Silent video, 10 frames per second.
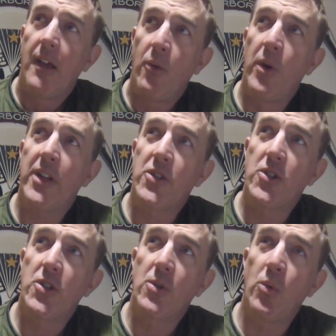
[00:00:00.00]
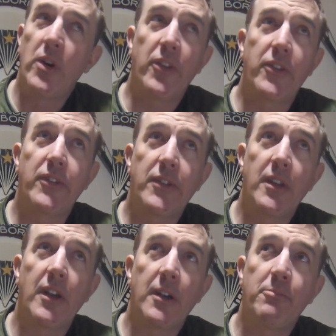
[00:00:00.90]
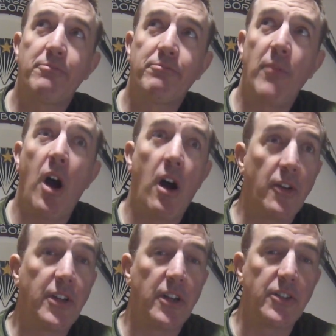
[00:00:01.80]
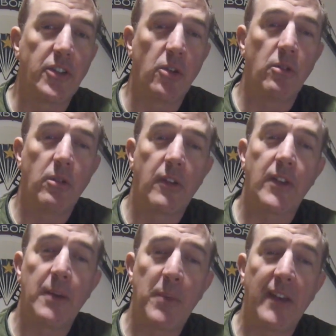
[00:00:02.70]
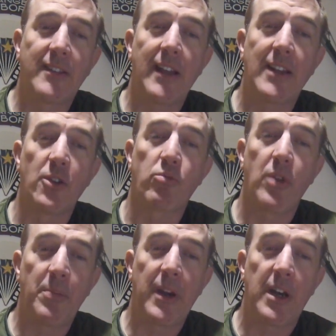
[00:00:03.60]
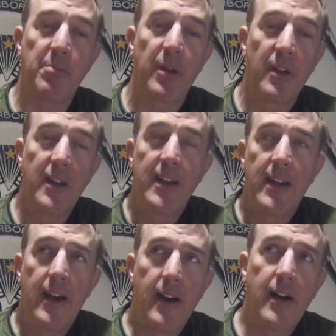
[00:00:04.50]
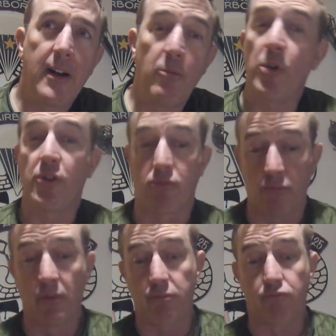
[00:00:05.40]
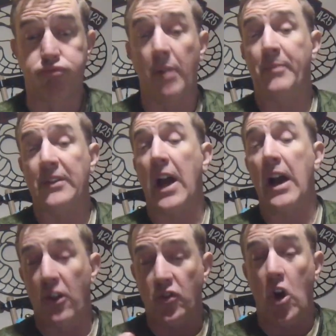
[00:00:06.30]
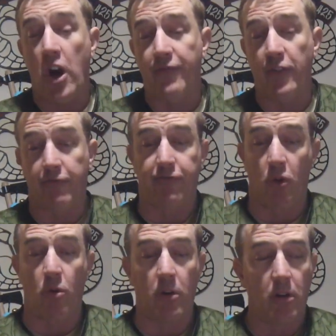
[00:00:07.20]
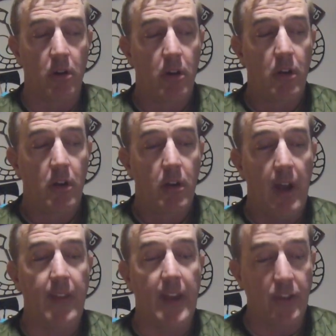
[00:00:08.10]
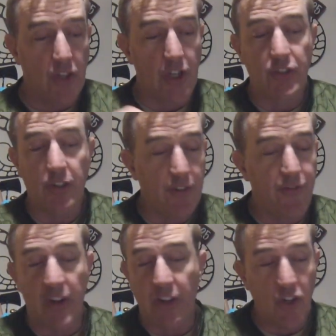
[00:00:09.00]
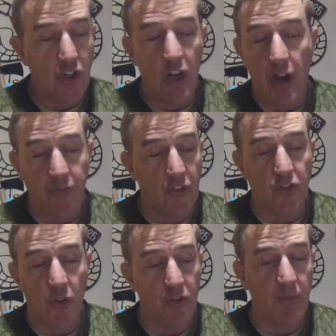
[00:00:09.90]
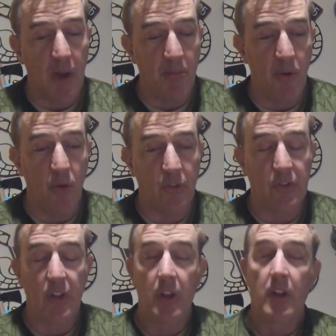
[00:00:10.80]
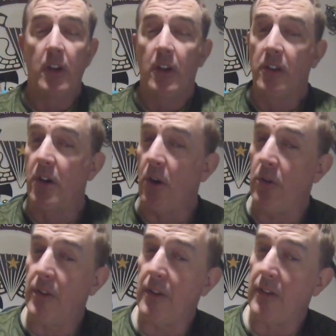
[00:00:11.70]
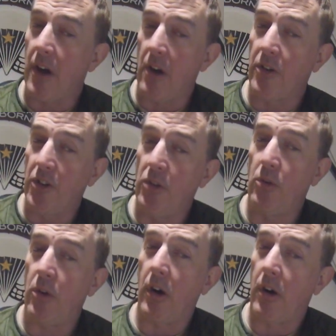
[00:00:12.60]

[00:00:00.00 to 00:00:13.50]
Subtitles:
which was hard to undo because I basically had to rip it up, which ripped the tiles off of the floor and then chisel the fucking shit off the soles of my boots, go to the R&U, you